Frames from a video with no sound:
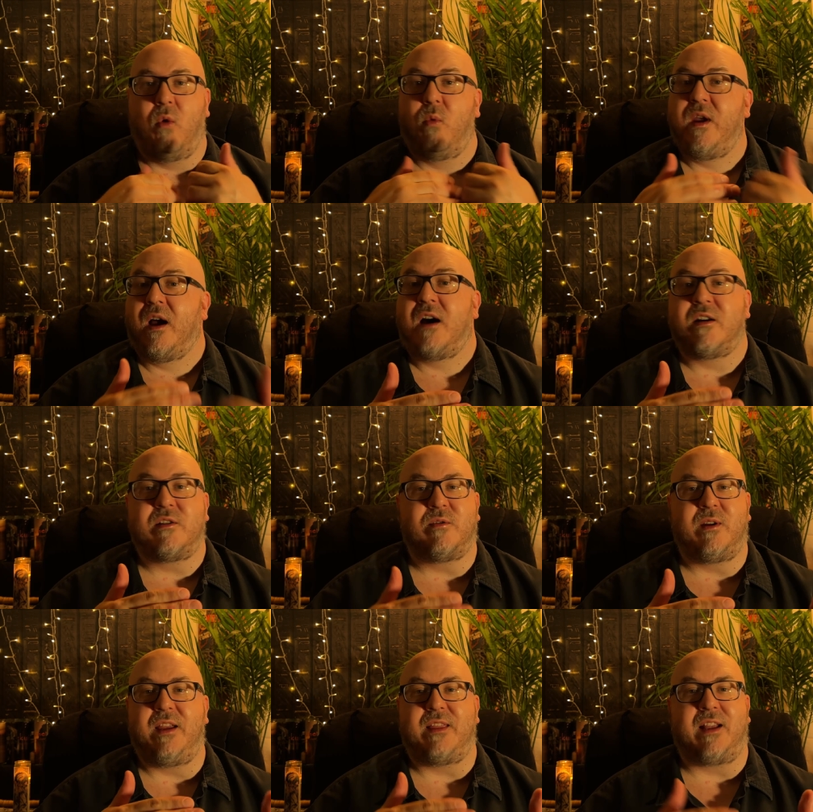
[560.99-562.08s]
We all
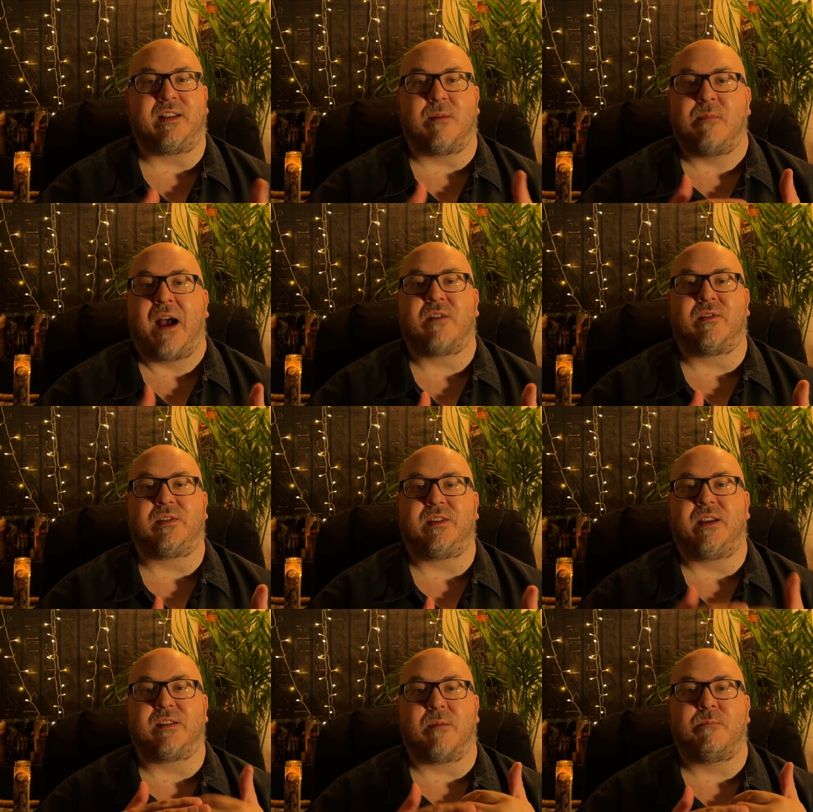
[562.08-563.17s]
agree that democracy
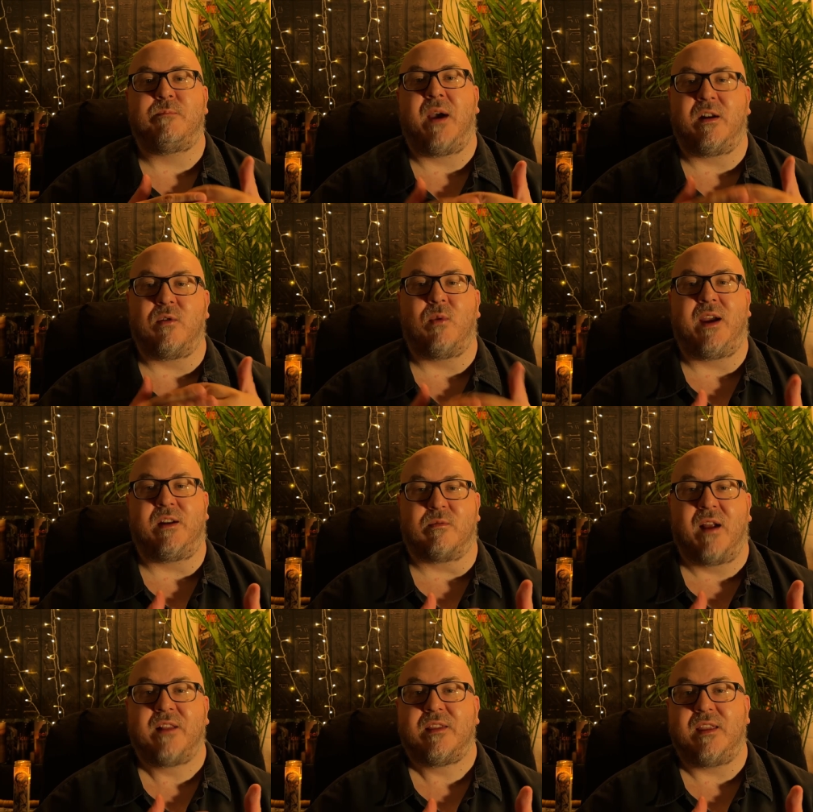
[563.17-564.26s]
is a better way to
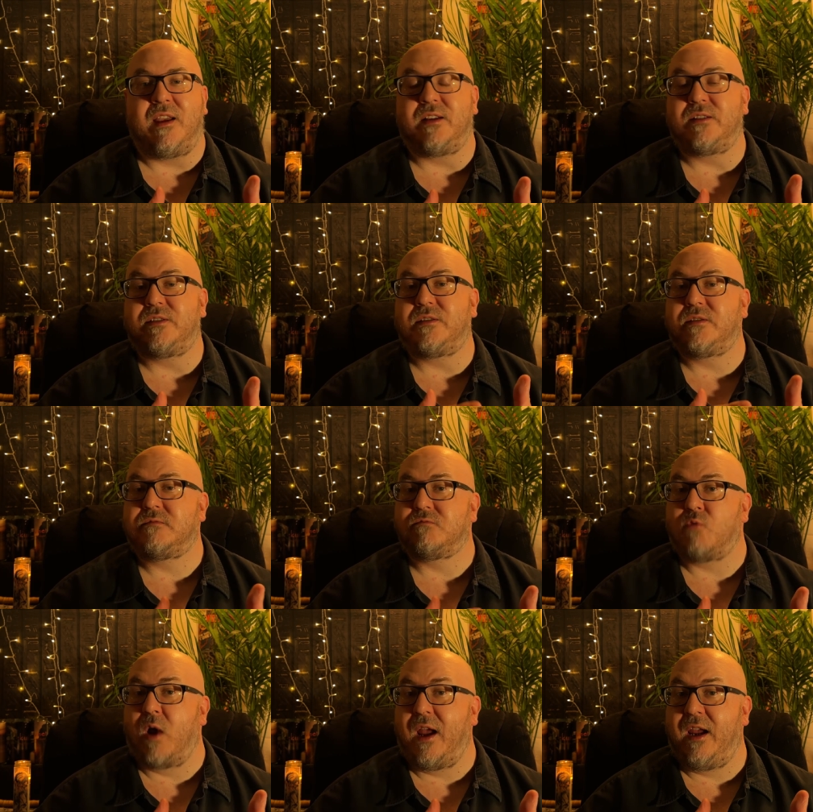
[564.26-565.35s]
run things,
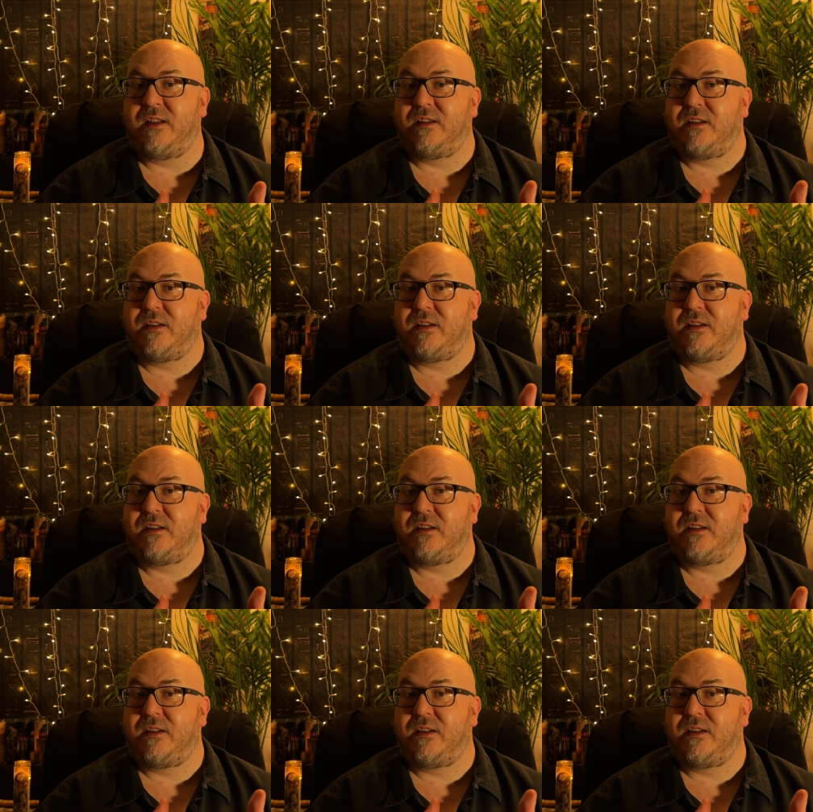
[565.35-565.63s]
right?